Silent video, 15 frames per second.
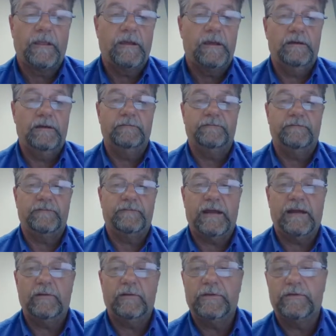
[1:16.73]
of
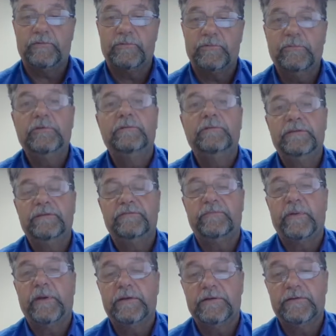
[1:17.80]
how we can remove these
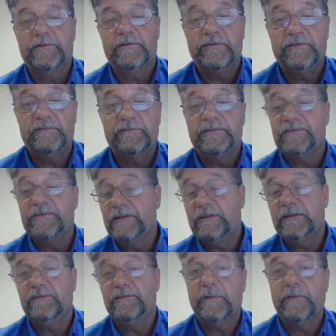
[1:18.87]
barriers or even see
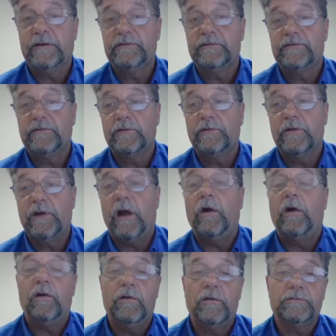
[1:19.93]
these barriers so
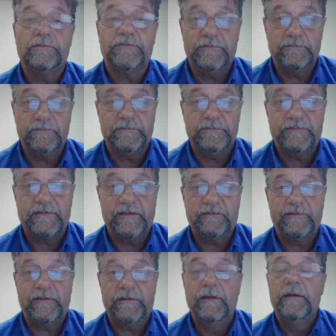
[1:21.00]
all students have
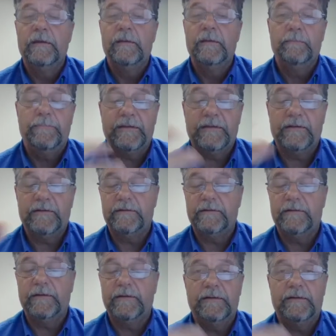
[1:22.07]
a better